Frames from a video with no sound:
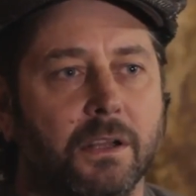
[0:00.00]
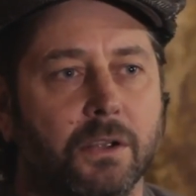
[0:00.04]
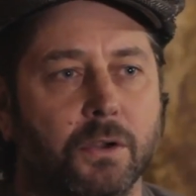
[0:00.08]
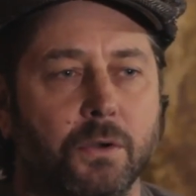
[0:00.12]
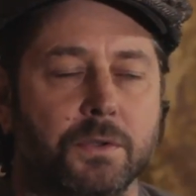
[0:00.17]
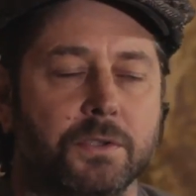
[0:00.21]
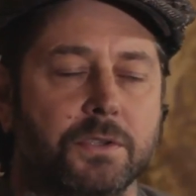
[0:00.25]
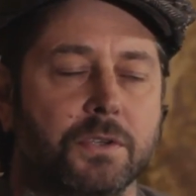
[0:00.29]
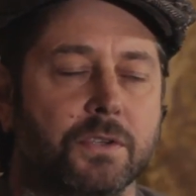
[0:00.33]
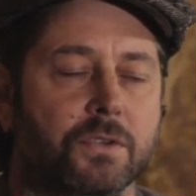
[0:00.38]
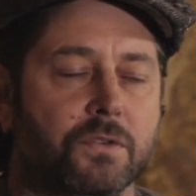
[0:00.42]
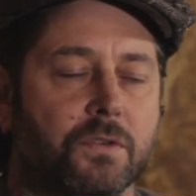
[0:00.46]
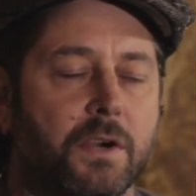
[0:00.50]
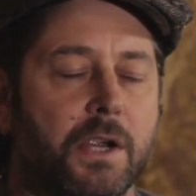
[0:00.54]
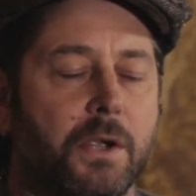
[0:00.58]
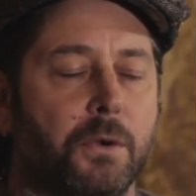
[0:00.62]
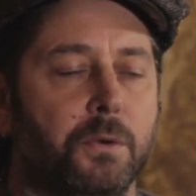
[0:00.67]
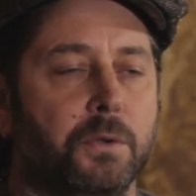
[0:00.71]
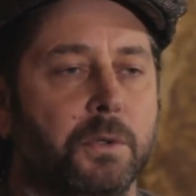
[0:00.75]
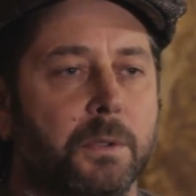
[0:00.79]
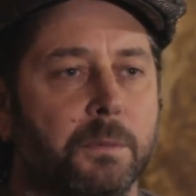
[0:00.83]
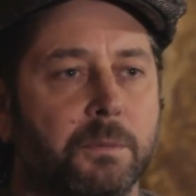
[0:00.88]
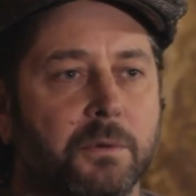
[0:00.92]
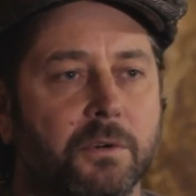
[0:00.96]
Concentrate
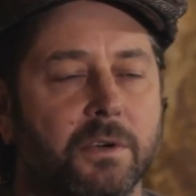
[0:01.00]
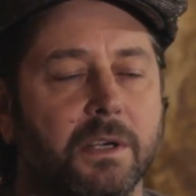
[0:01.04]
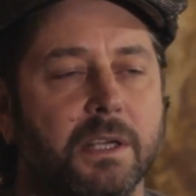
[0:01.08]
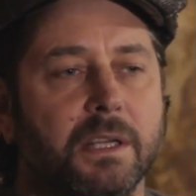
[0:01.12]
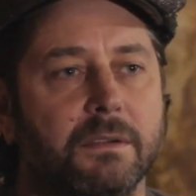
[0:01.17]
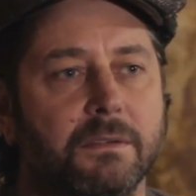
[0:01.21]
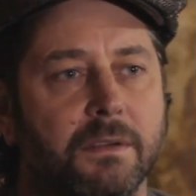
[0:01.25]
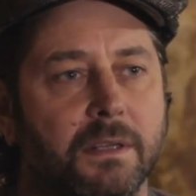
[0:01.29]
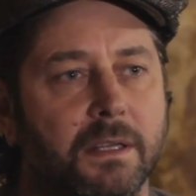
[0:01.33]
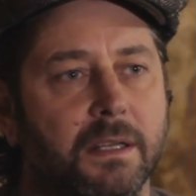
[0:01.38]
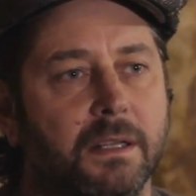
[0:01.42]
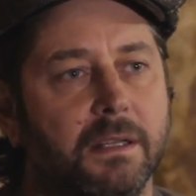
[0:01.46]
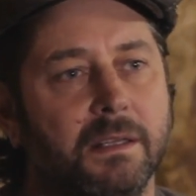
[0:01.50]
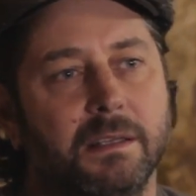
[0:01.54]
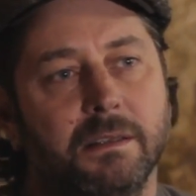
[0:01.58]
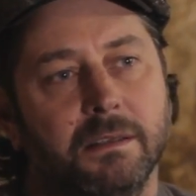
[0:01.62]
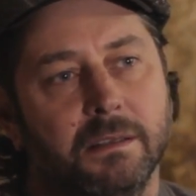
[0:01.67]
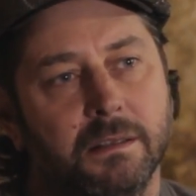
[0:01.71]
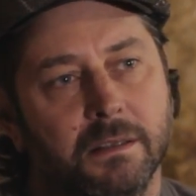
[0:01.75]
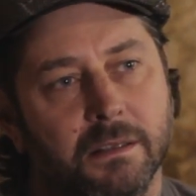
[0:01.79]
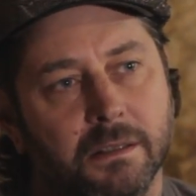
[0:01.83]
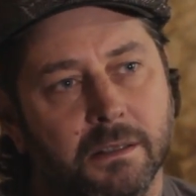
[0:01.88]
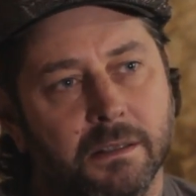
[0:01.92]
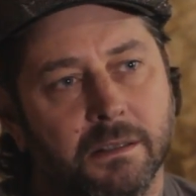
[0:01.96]
on your breathing.
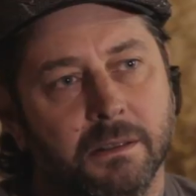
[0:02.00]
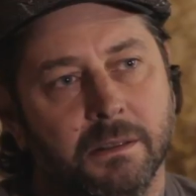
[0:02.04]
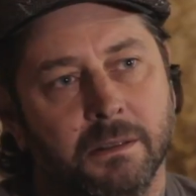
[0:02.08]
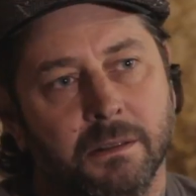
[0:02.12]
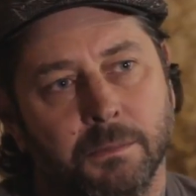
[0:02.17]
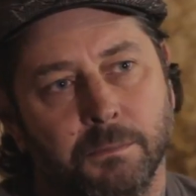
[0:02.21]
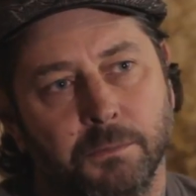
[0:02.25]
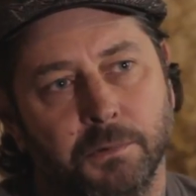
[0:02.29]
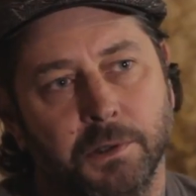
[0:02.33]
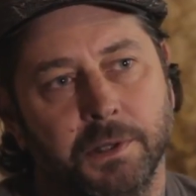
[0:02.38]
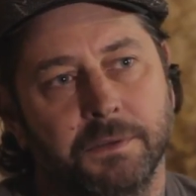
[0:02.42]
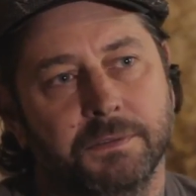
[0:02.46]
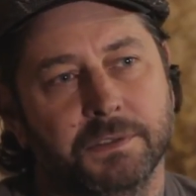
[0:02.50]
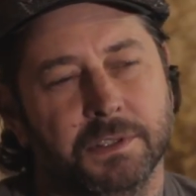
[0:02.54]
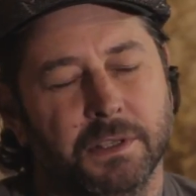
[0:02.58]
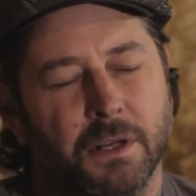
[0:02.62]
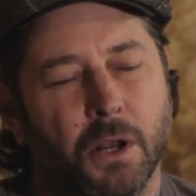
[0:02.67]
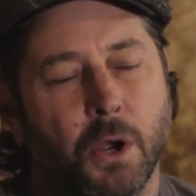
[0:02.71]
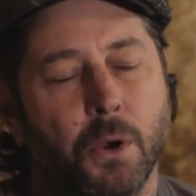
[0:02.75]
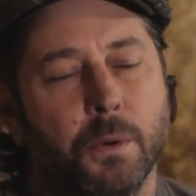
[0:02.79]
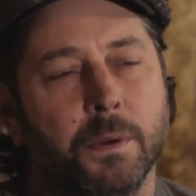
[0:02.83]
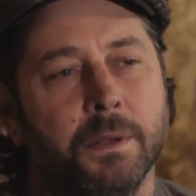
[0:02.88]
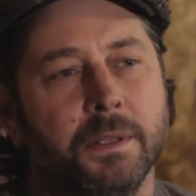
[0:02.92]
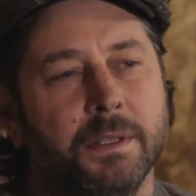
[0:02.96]
Breathe
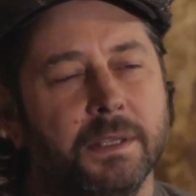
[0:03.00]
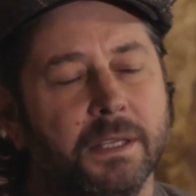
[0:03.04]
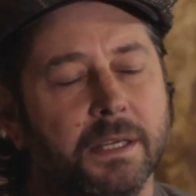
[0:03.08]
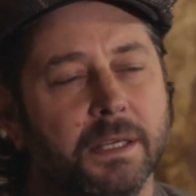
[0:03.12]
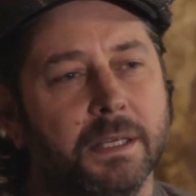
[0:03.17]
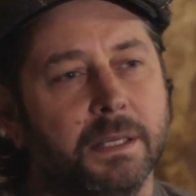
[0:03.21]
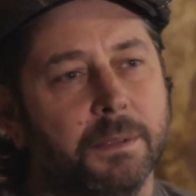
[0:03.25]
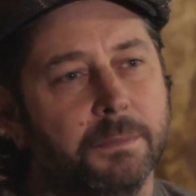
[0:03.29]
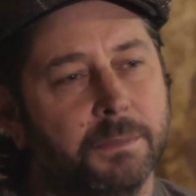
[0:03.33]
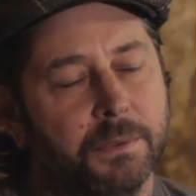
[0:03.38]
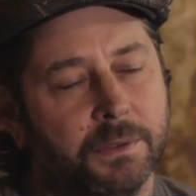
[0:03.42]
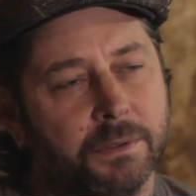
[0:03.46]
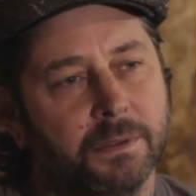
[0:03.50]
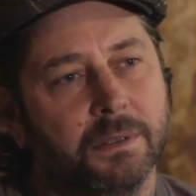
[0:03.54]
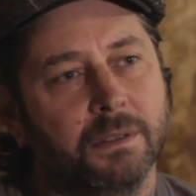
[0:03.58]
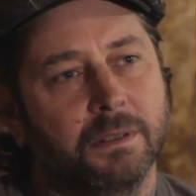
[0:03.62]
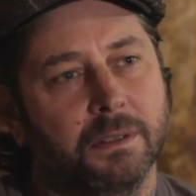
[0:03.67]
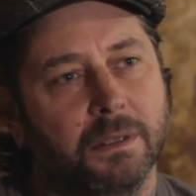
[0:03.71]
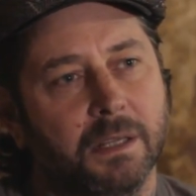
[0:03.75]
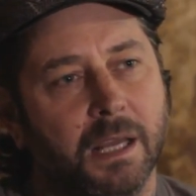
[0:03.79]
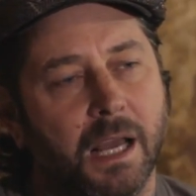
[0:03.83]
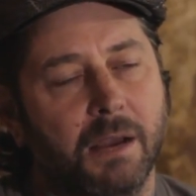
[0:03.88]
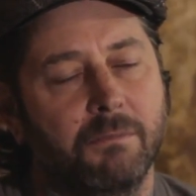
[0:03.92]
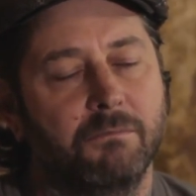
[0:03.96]
slow and deep
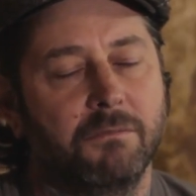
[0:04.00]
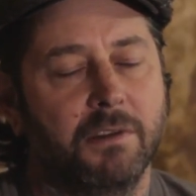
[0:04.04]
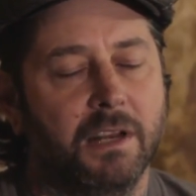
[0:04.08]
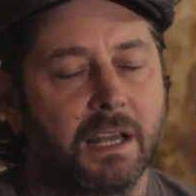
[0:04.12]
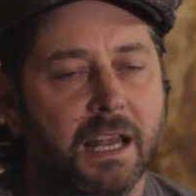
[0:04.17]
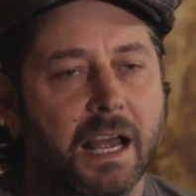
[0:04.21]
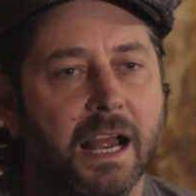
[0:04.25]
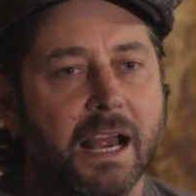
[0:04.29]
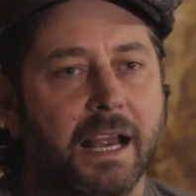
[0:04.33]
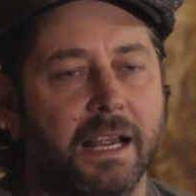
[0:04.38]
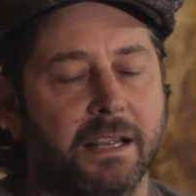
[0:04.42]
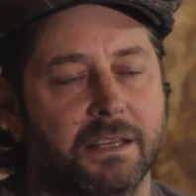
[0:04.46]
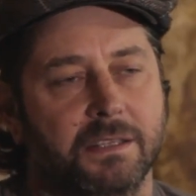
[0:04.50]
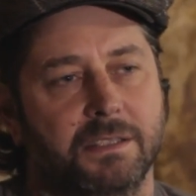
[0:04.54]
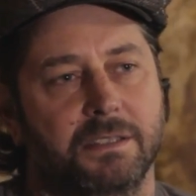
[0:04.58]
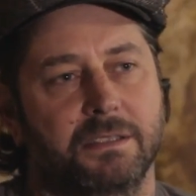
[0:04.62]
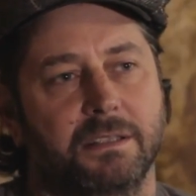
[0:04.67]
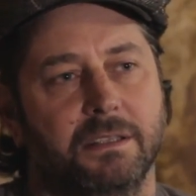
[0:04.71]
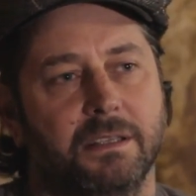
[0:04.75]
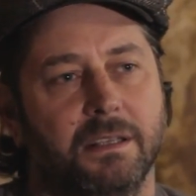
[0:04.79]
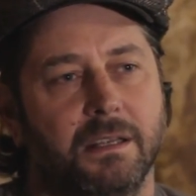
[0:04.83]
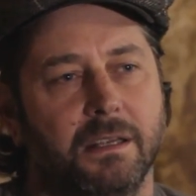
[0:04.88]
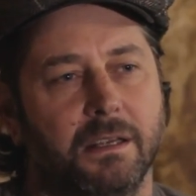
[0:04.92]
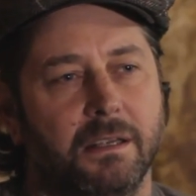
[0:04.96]
and relax.